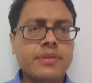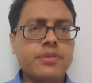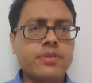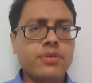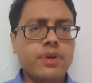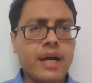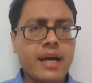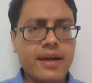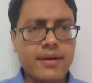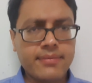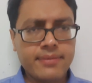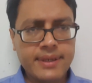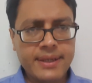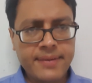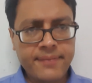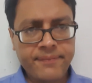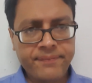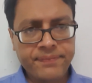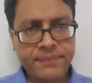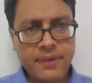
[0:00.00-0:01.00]
to have a
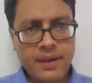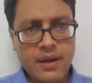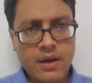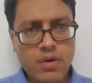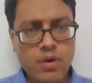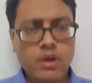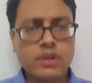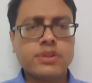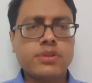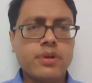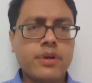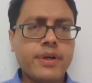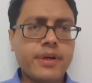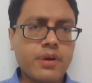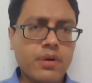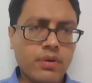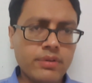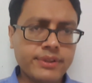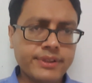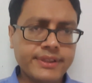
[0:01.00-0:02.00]
rock solid
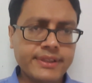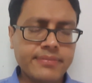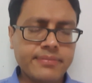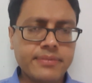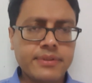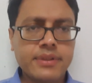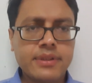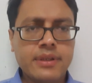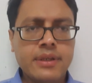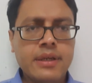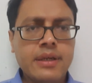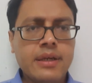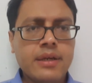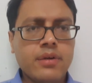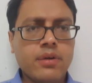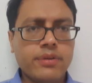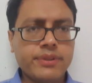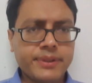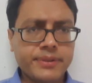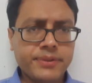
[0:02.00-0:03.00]
concept
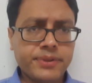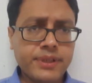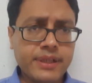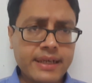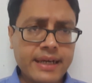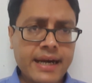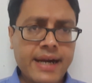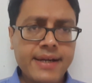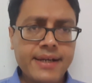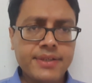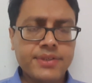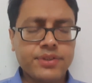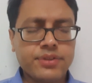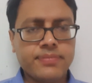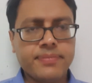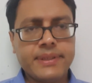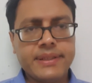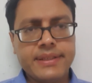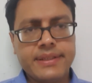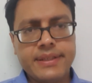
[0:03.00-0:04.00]
conceptual clarity
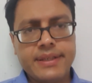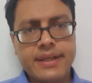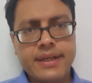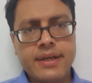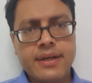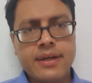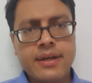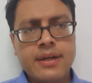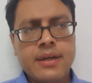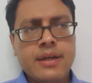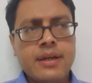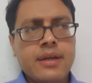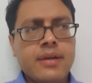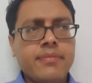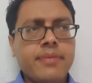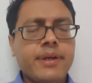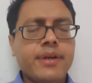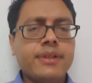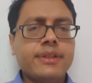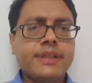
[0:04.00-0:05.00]
should be there
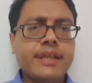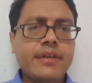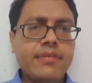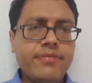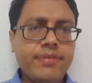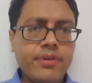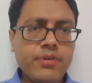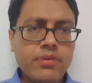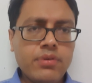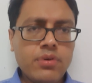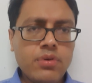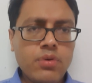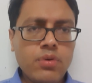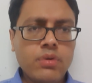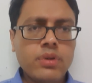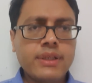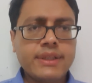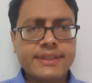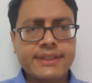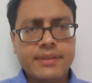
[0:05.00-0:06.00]
because if you
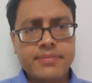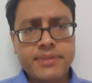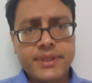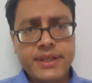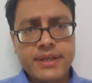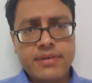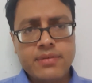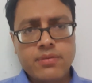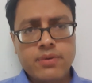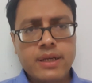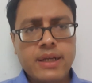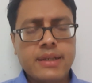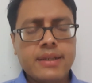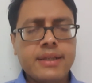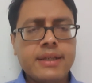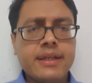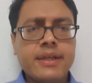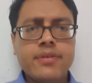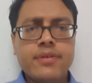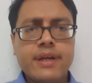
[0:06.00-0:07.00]
know the subject well
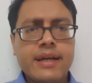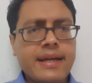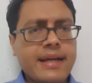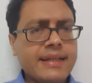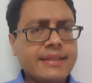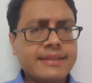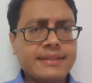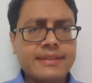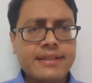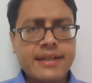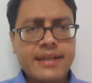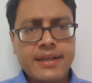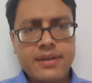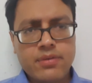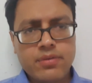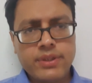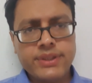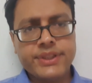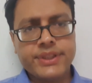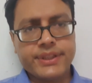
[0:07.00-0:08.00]
then you can answer any
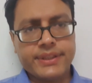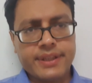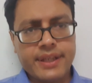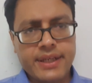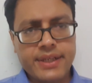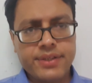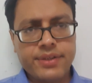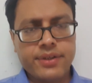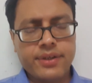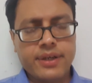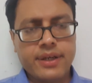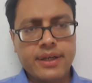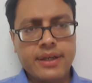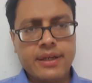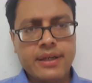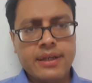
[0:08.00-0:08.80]
question actually